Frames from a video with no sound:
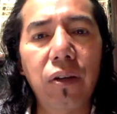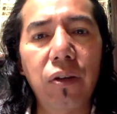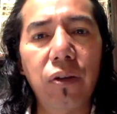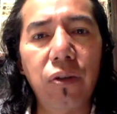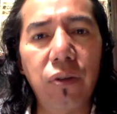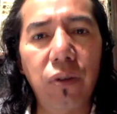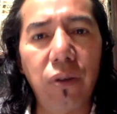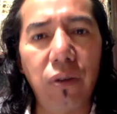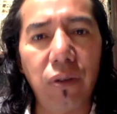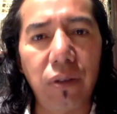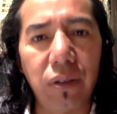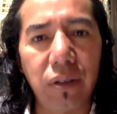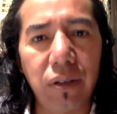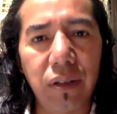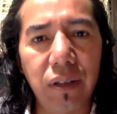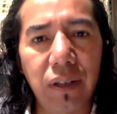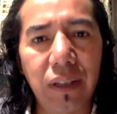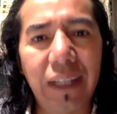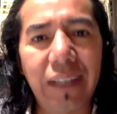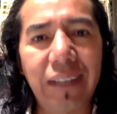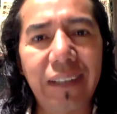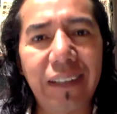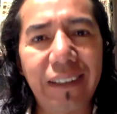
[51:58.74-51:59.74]
thought,
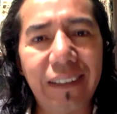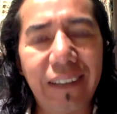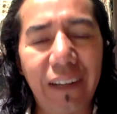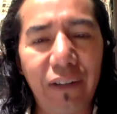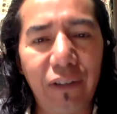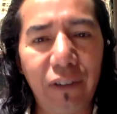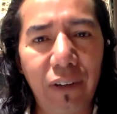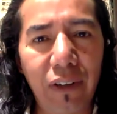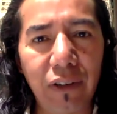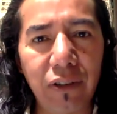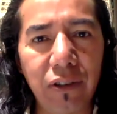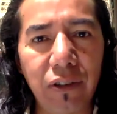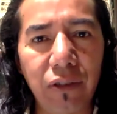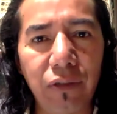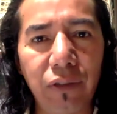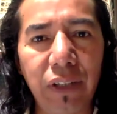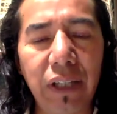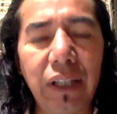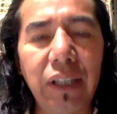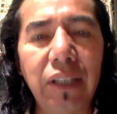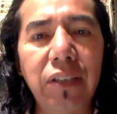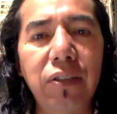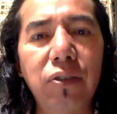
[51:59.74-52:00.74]
the ancestral
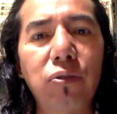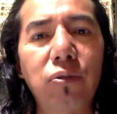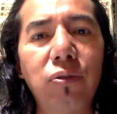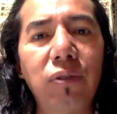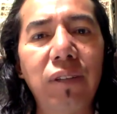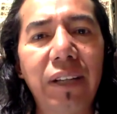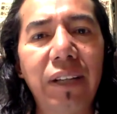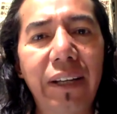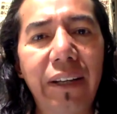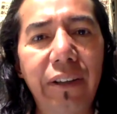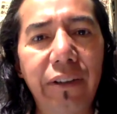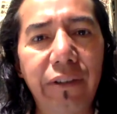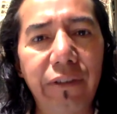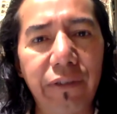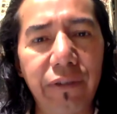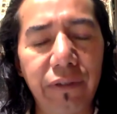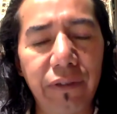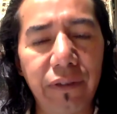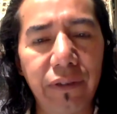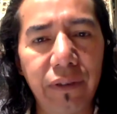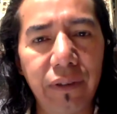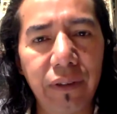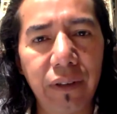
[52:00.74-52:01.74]
philosophy, is to live
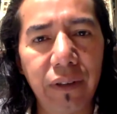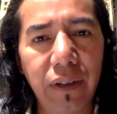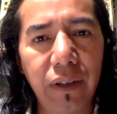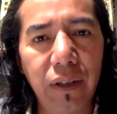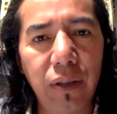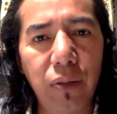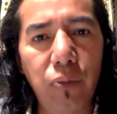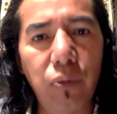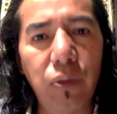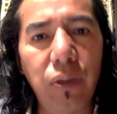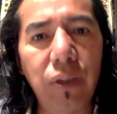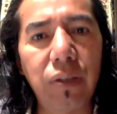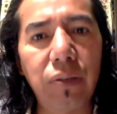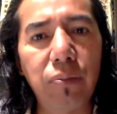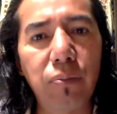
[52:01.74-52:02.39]
with